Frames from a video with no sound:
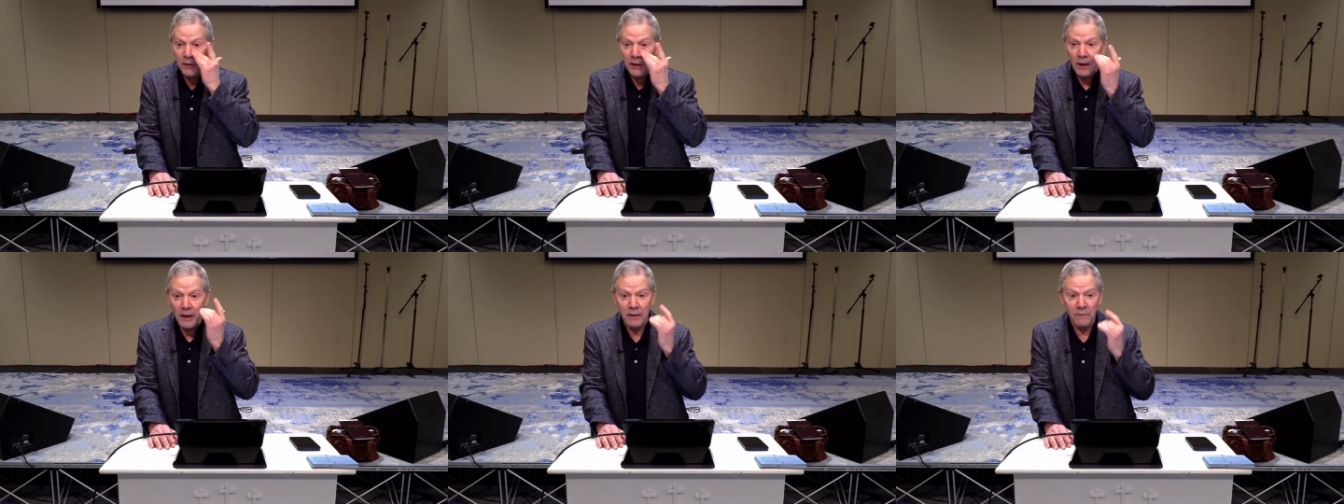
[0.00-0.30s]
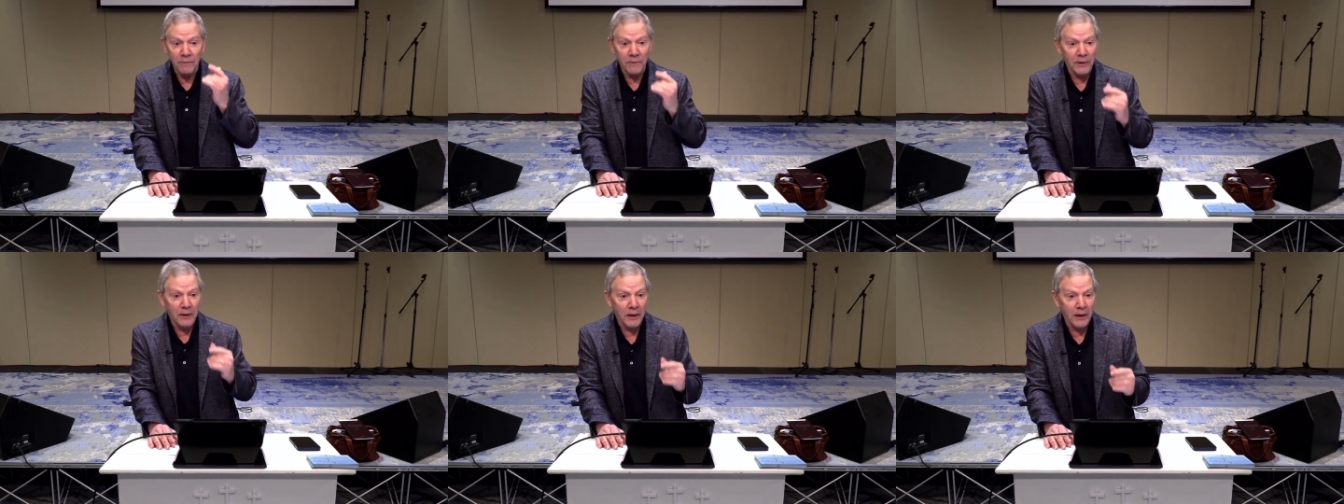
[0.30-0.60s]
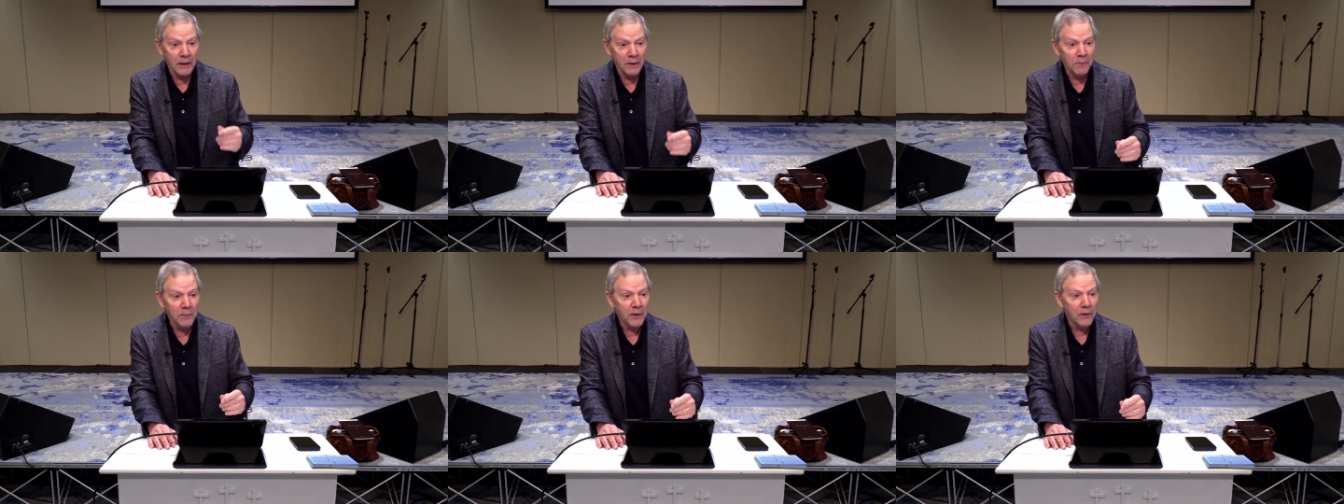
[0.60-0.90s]
kind of a
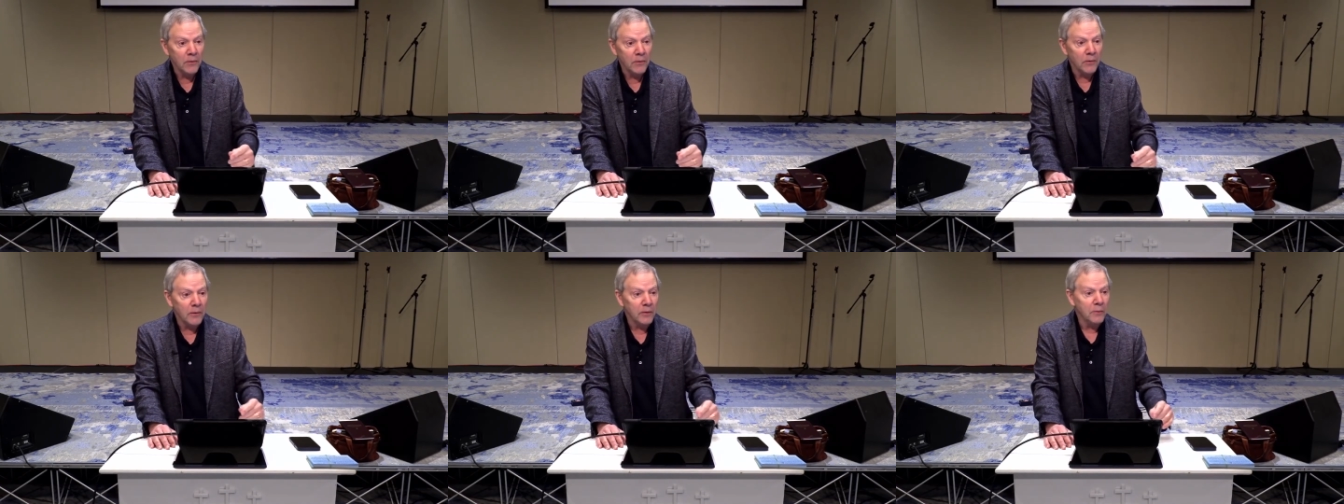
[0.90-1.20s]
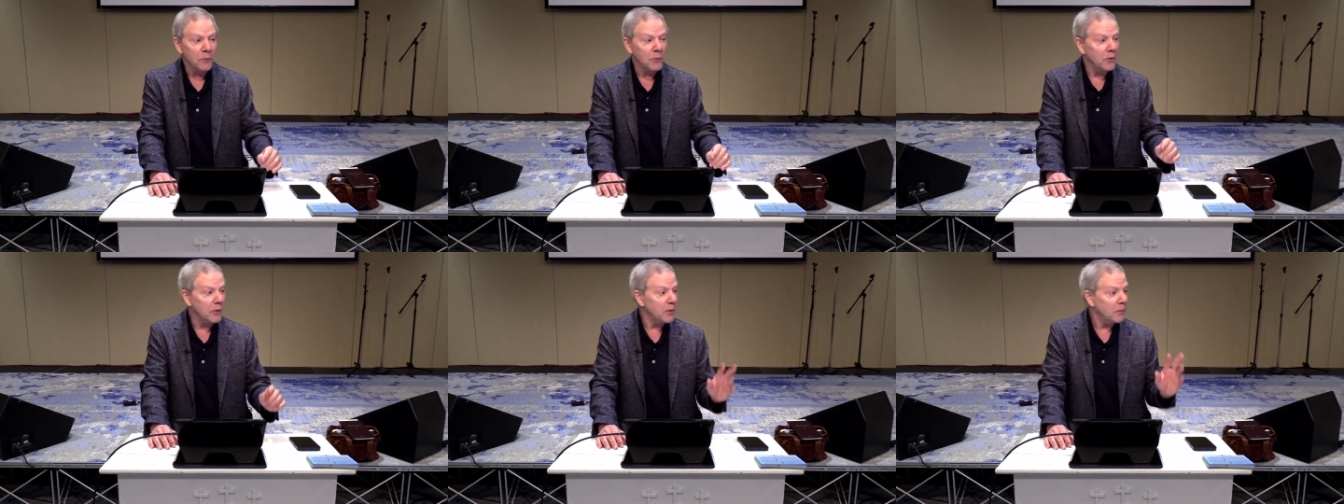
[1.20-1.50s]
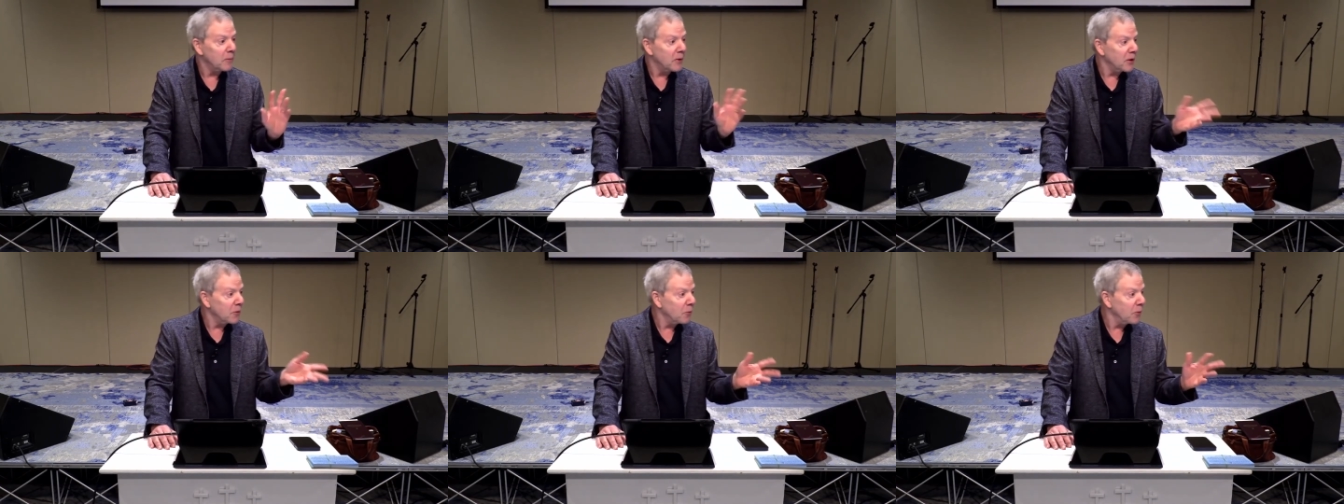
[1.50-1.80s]
day because we're in
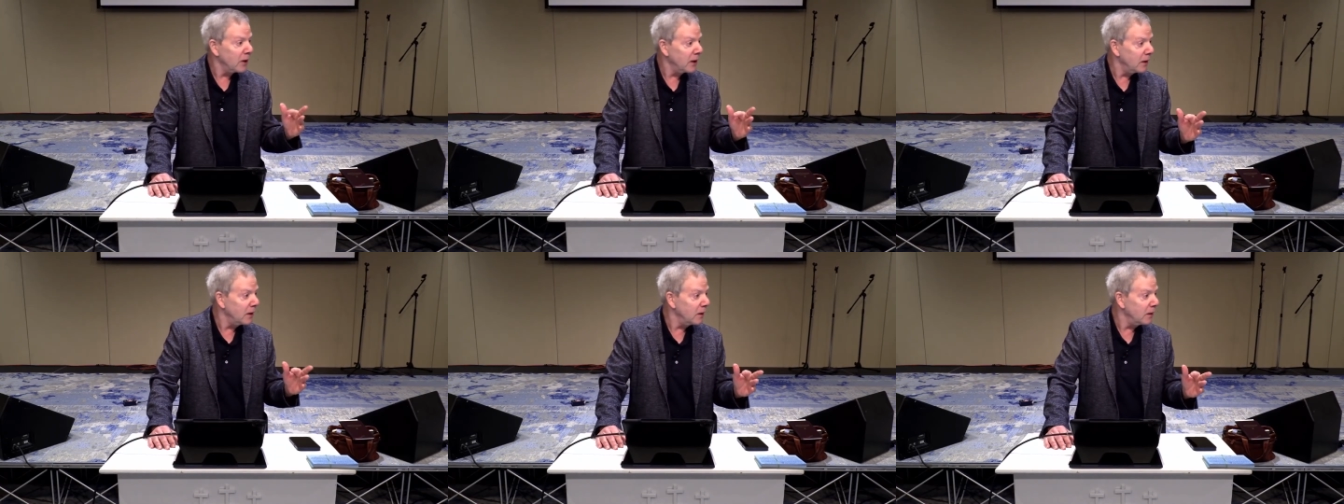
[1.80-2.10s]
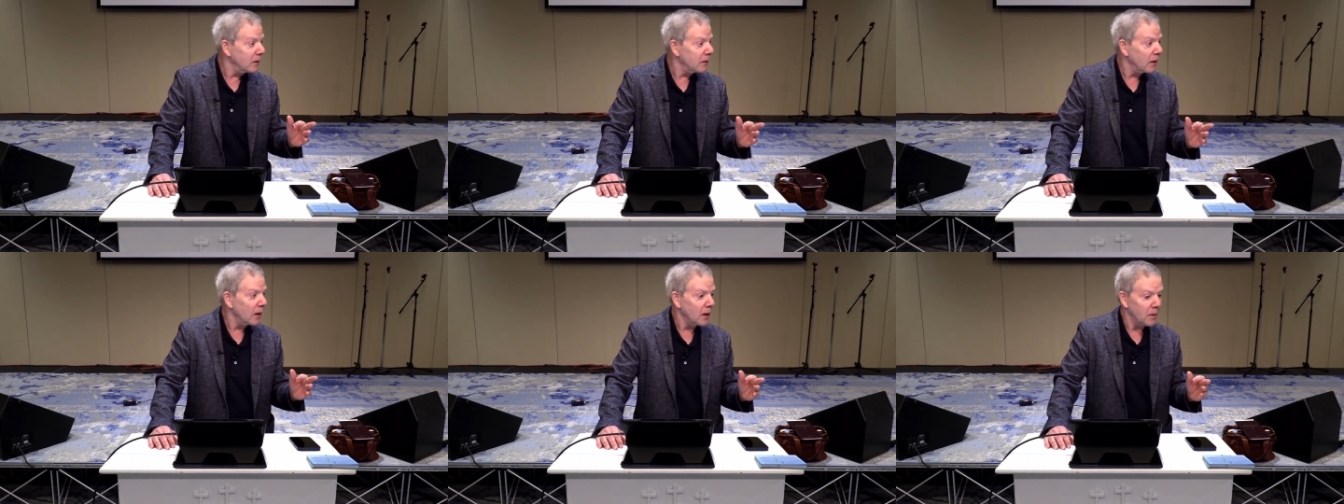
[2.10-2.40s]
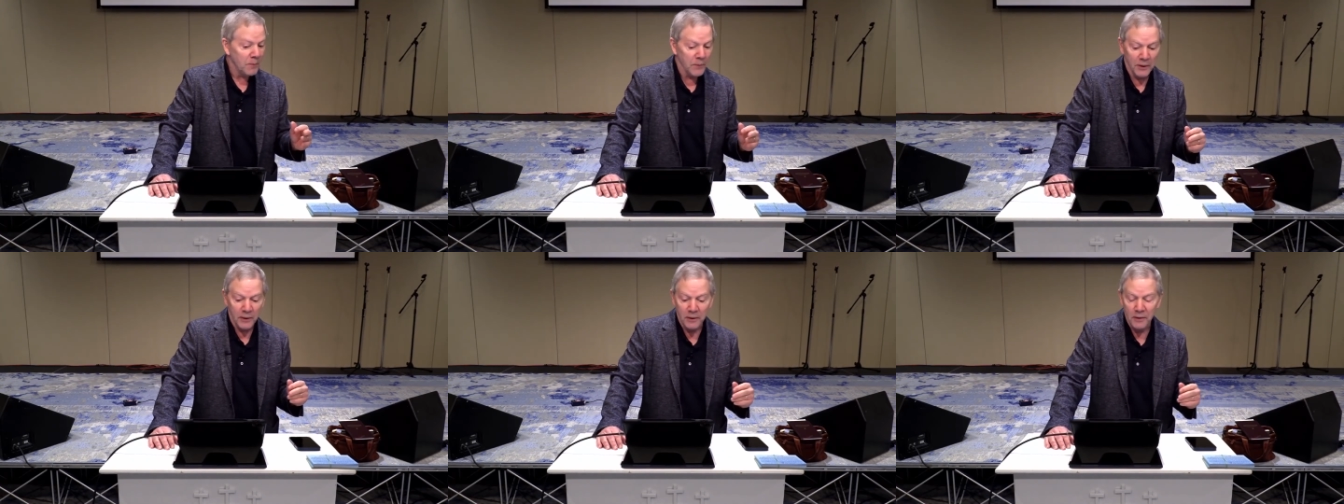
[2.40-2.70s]
between
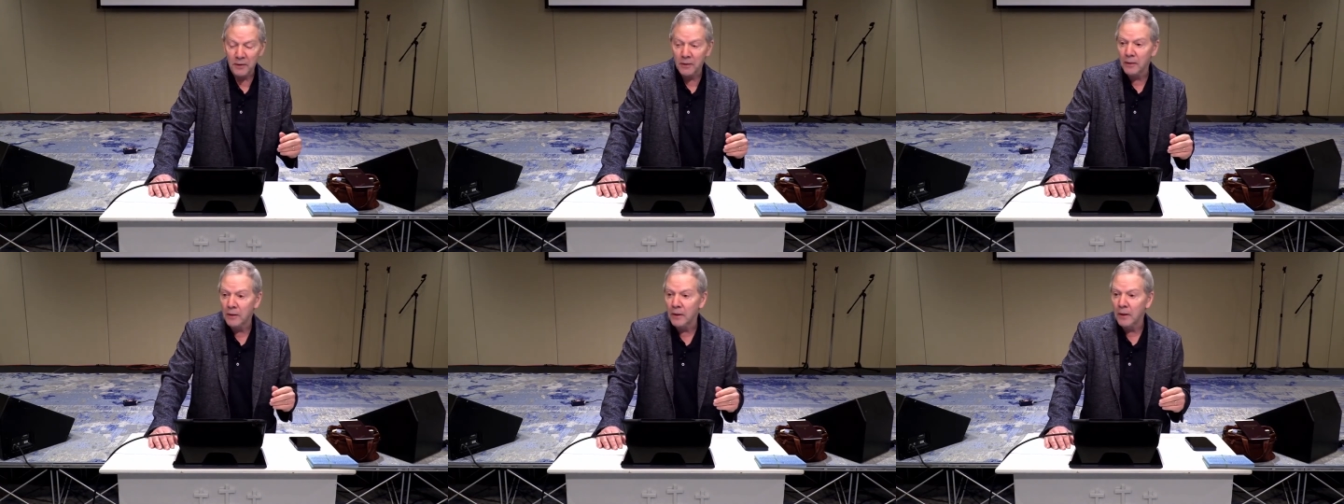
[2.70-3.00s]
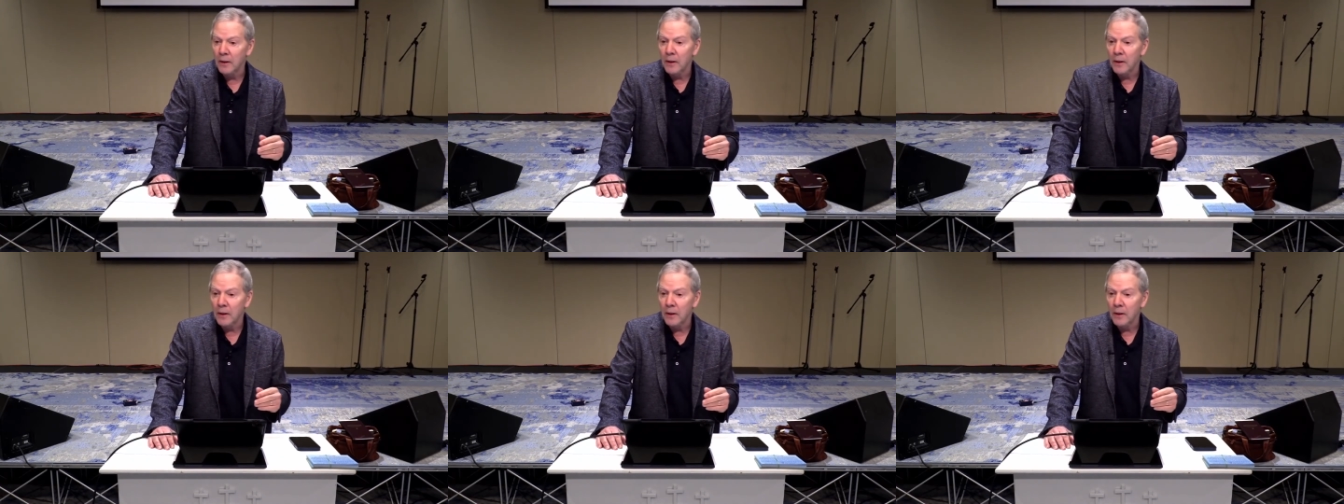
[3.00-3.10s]
topics.